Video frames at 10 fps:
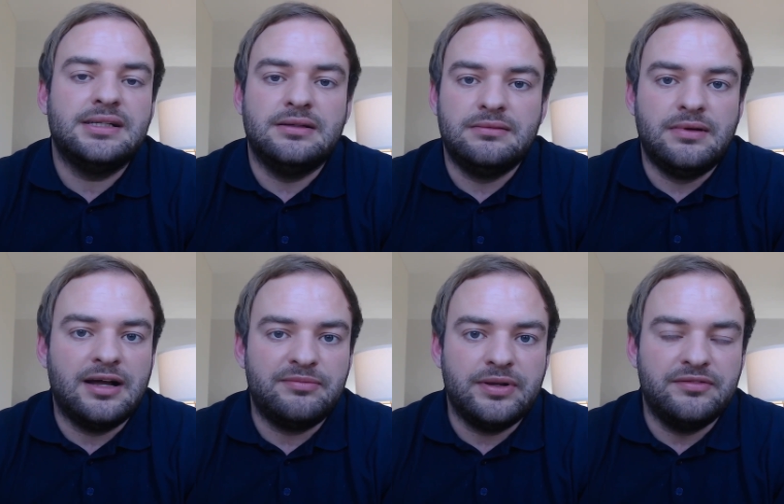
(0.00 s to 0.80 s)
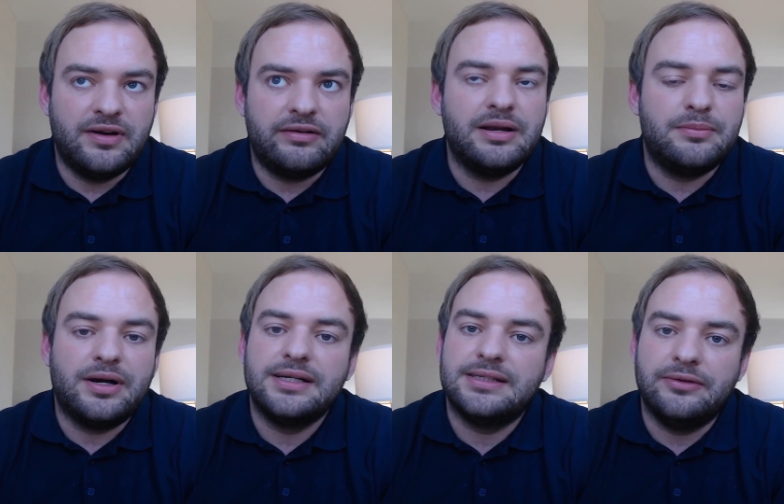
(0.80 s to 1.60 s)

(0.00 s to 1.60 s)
and I've been very impressed.